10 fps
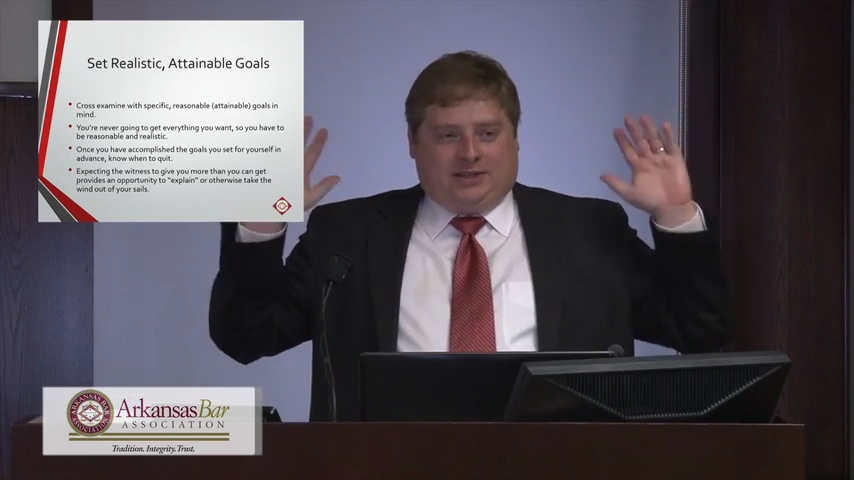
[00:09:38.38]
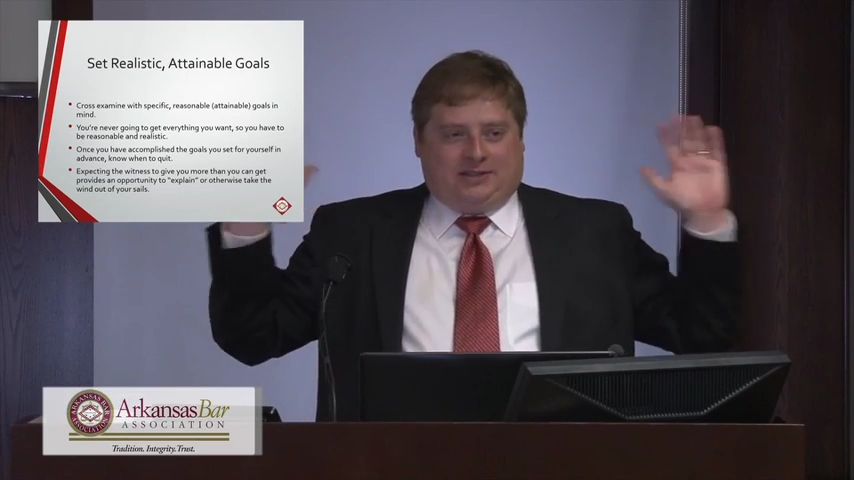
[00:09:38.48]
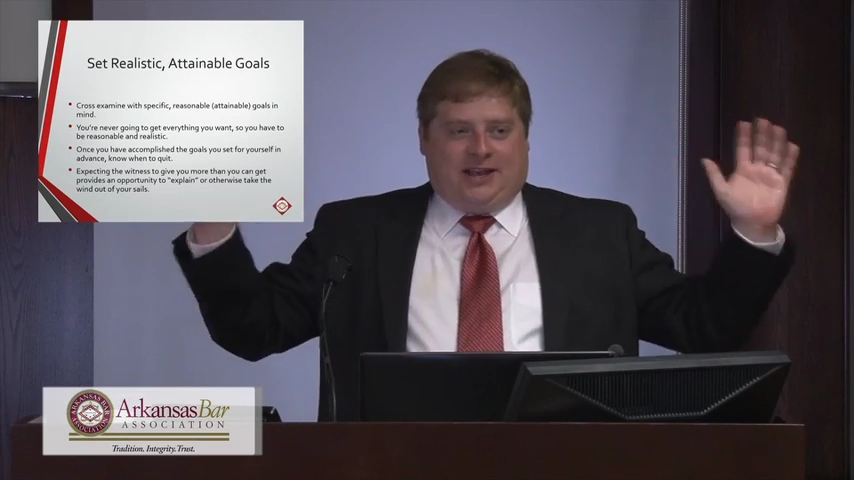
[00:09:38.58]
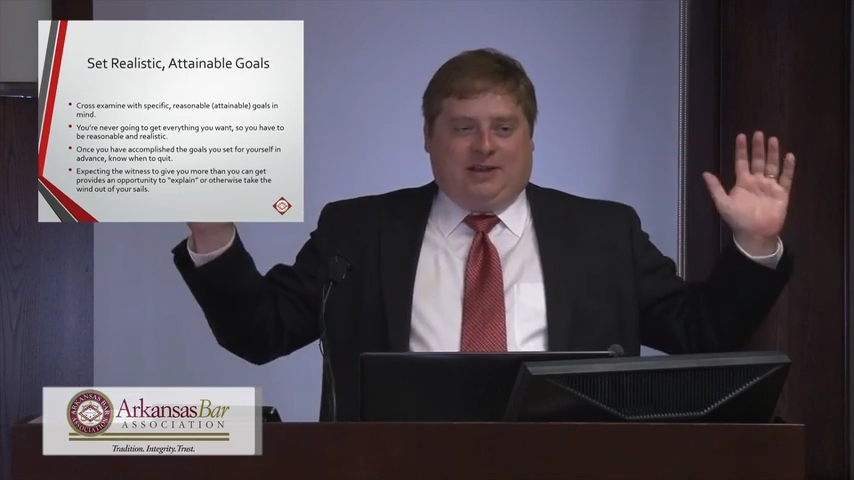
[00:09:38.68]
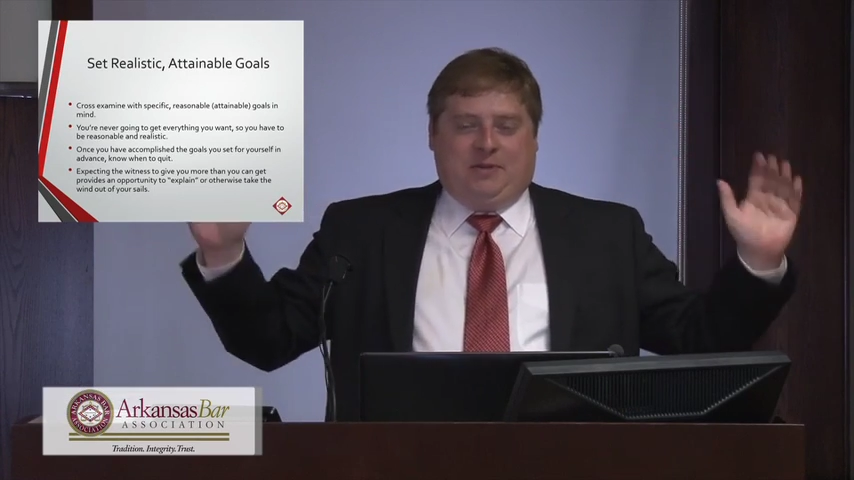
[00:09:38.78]

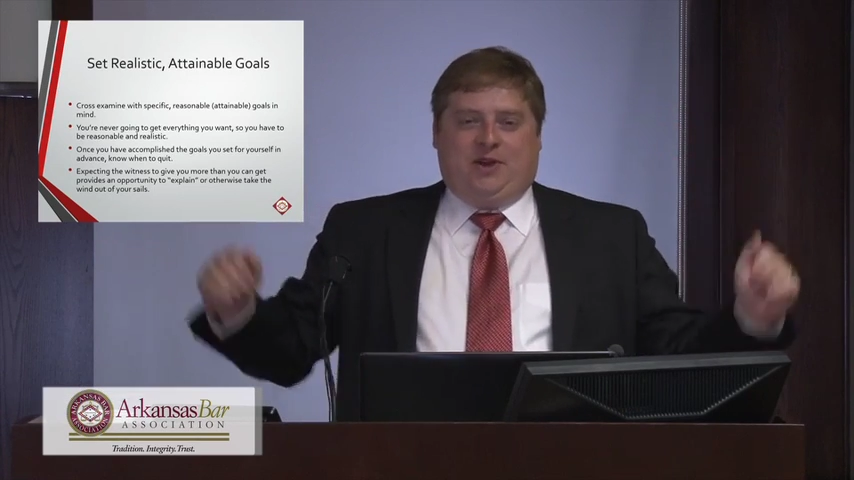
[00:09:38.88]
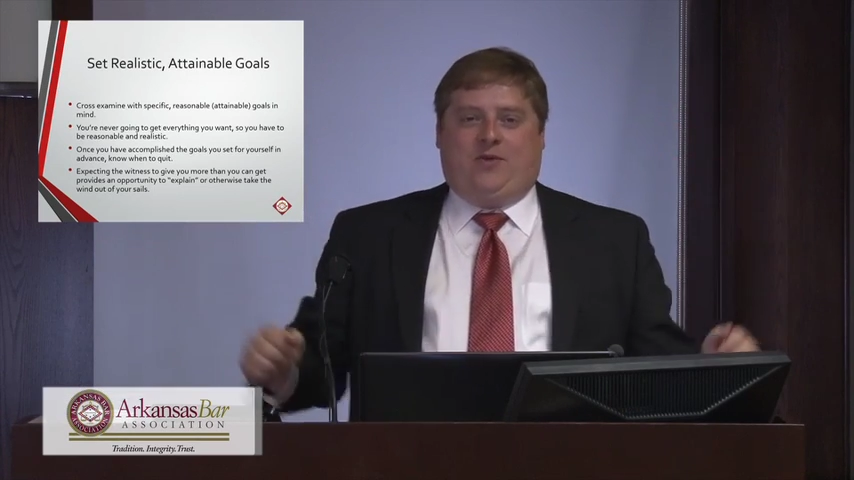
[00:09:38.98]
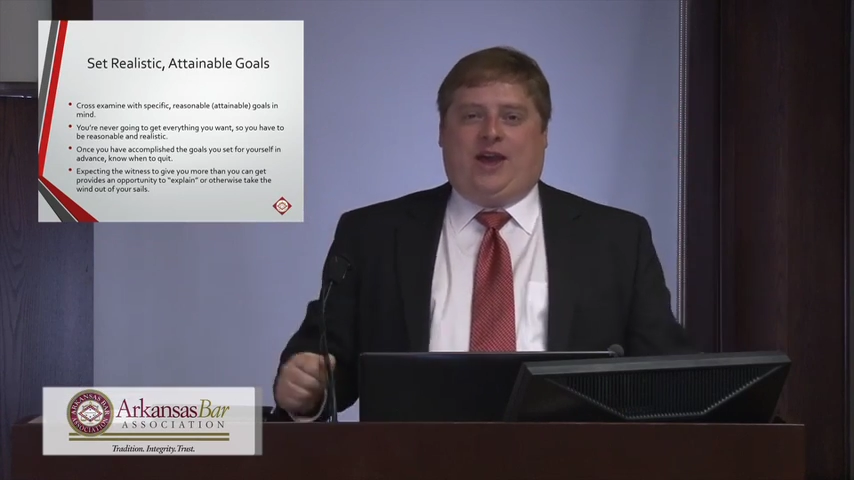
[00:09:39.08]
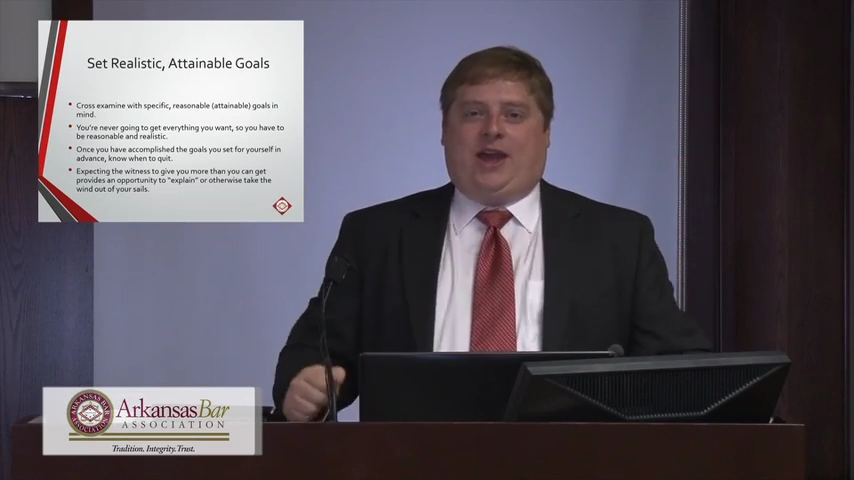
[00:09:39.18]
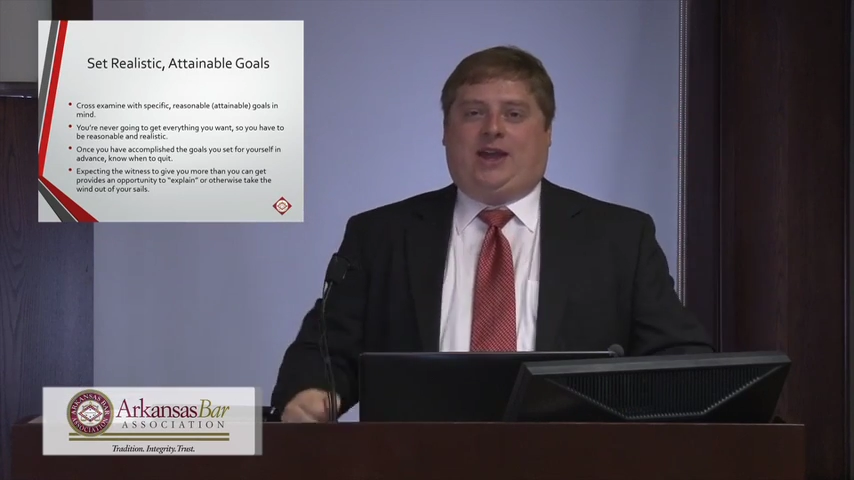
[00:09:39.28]
Take me
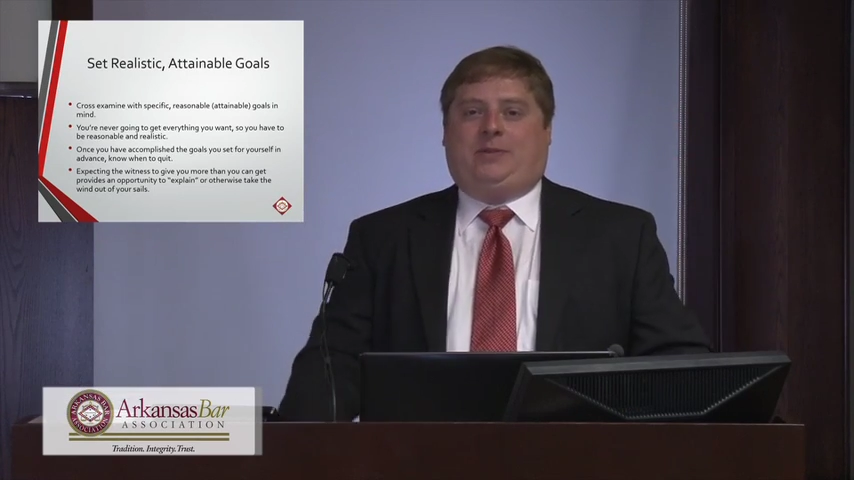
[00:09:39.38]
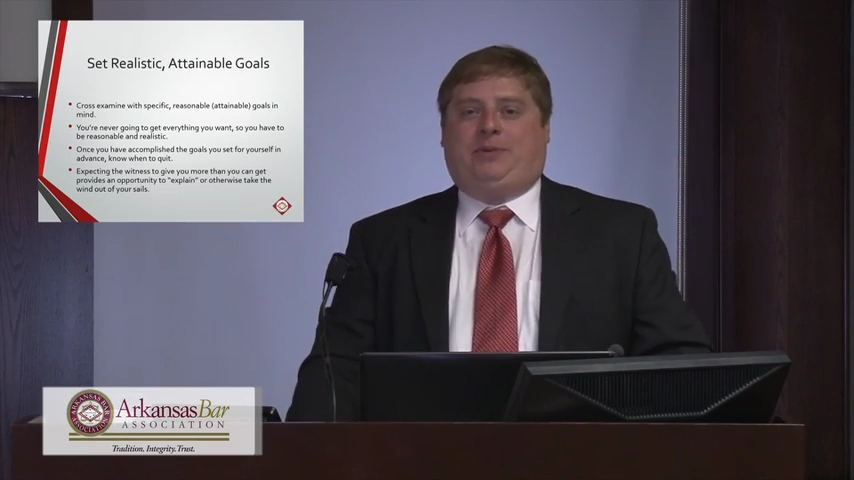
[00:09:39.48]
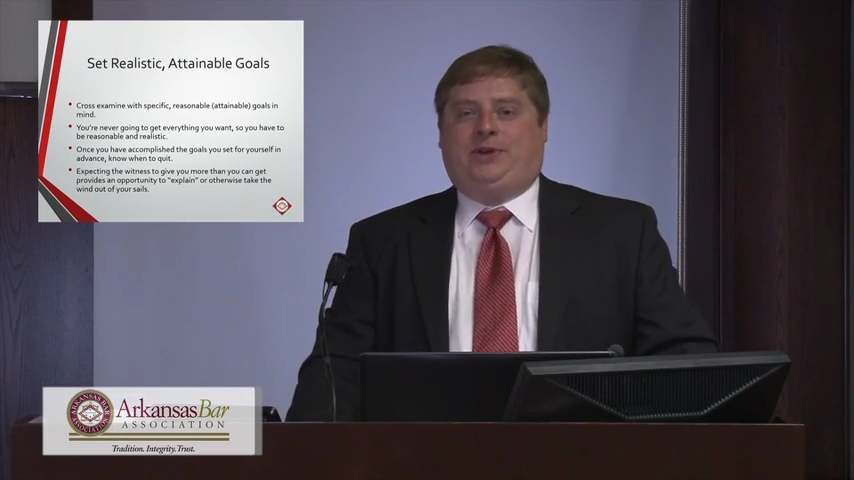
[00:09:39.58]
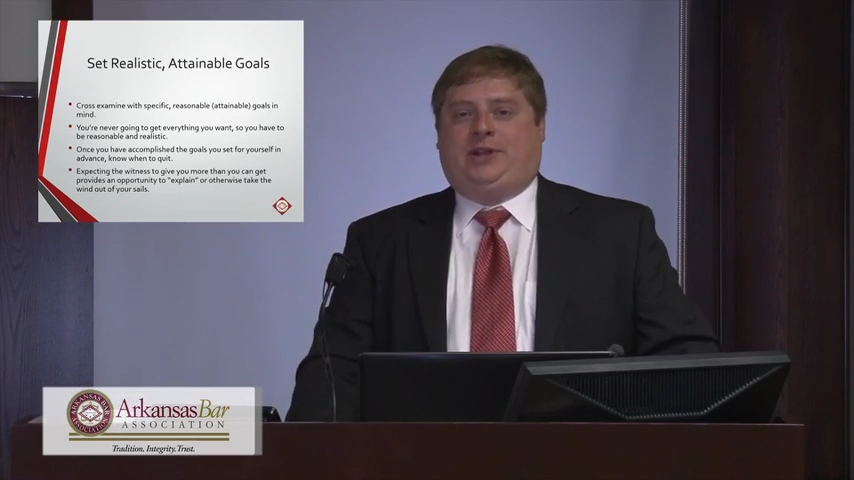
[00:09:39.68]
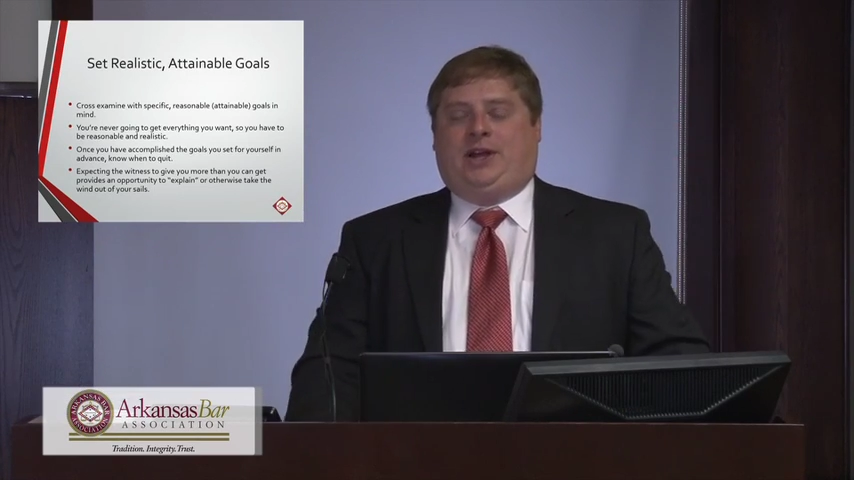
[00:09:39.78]
away.
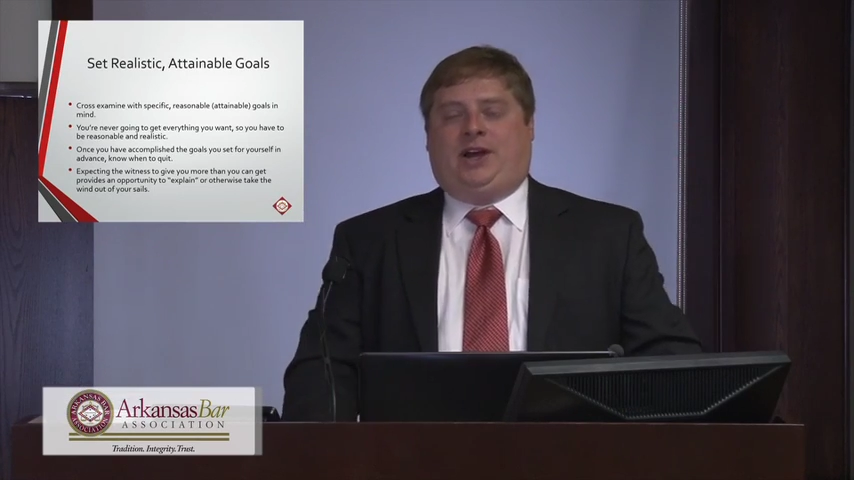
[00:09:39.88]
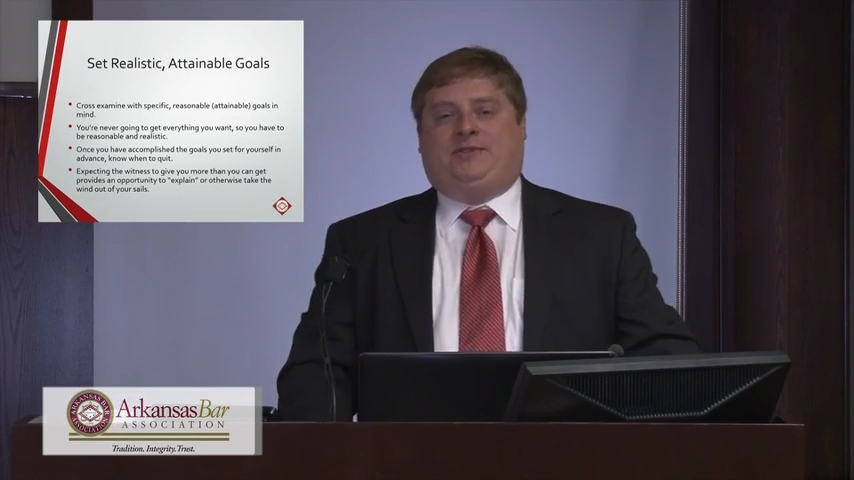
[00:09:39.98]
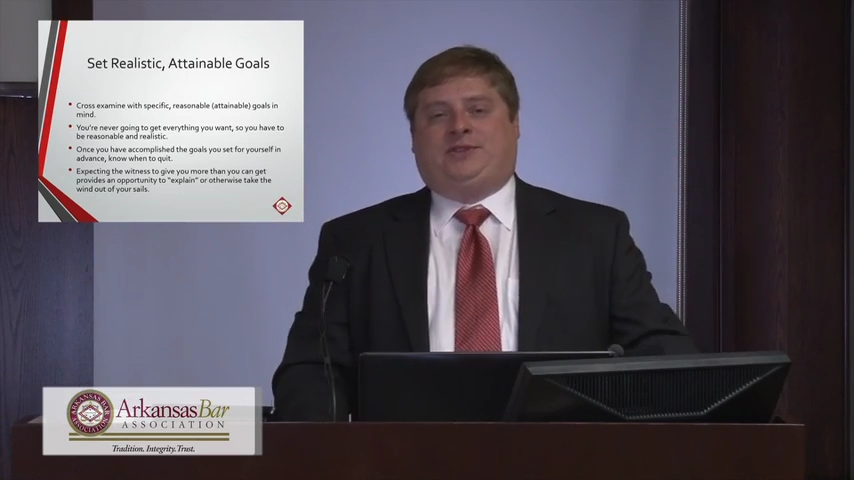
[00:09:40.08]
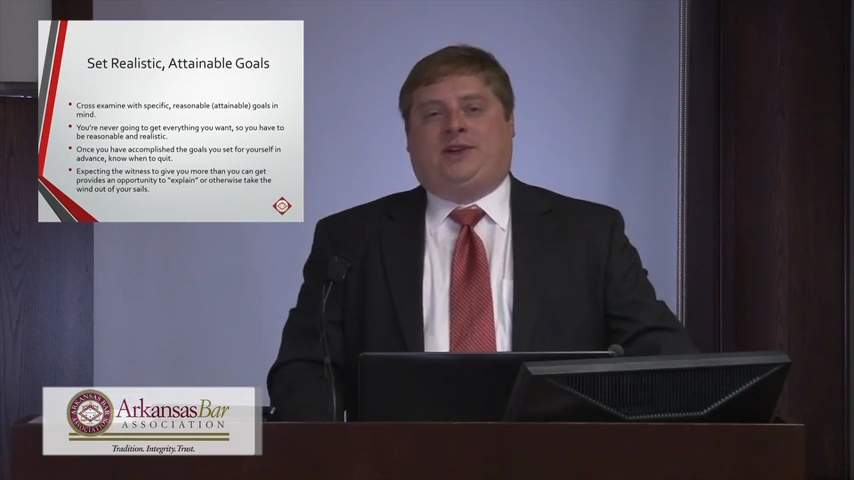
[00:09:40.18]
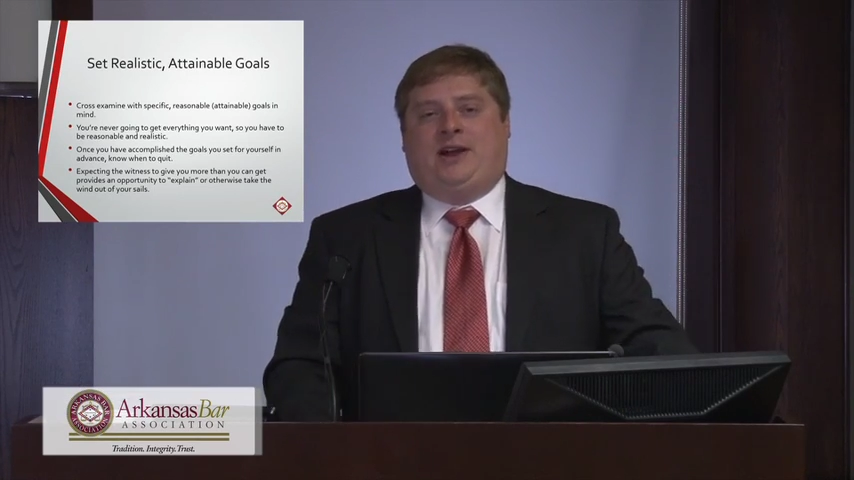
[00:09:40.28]
Put the
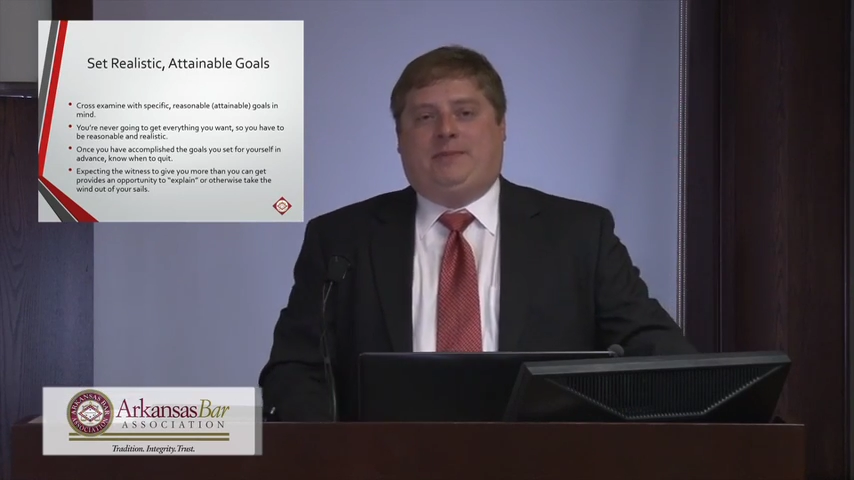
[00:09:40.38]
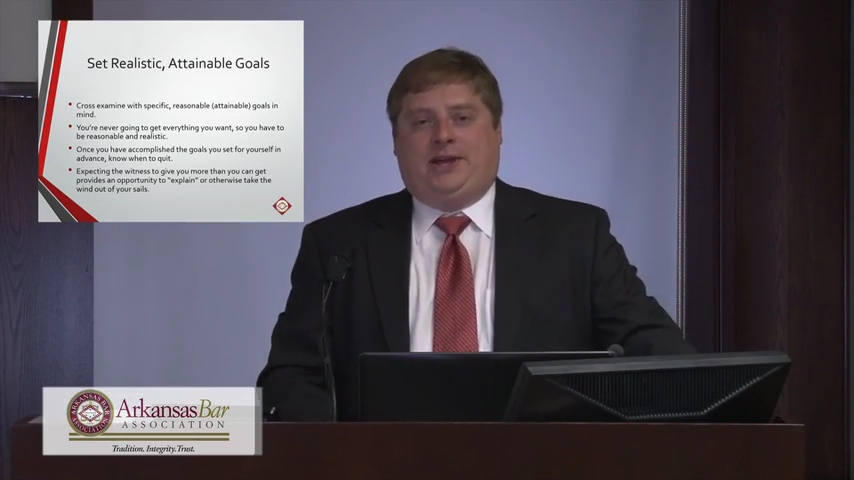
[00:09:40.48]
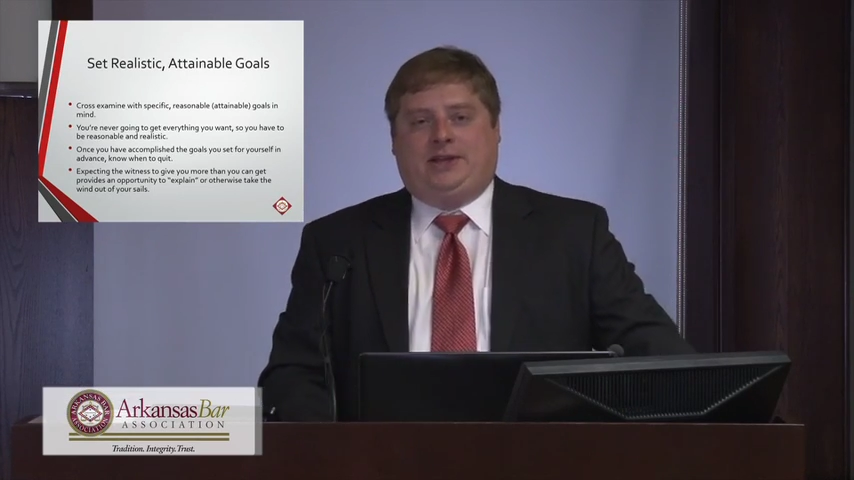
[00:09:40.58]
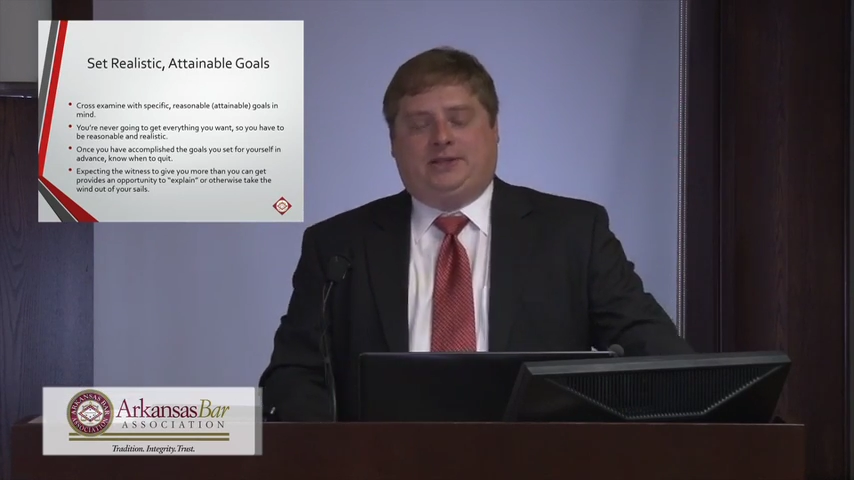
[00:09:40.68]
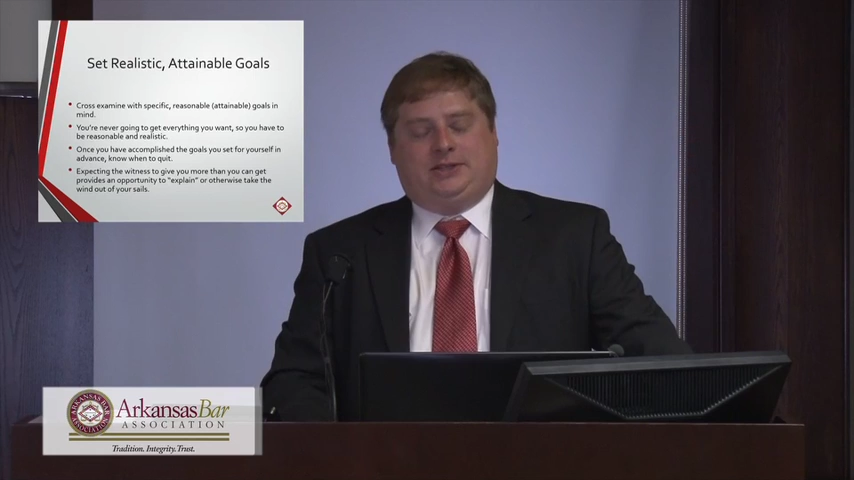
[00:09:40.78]
cuffs on
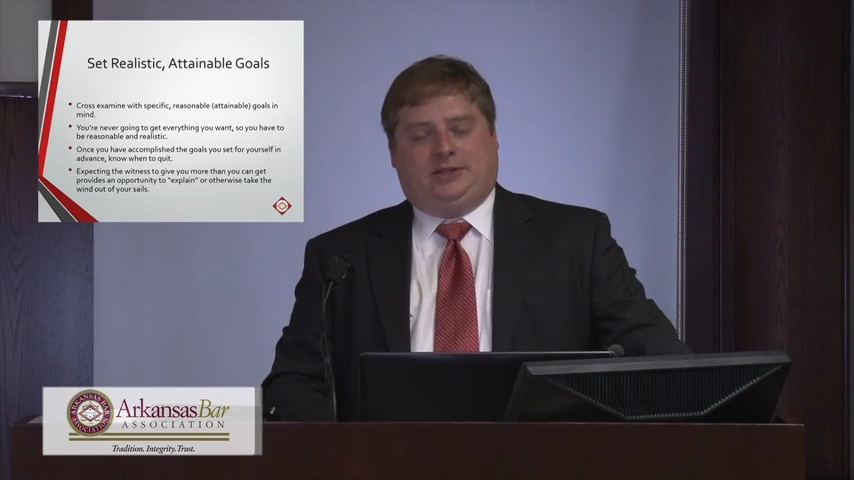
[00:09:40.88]
me."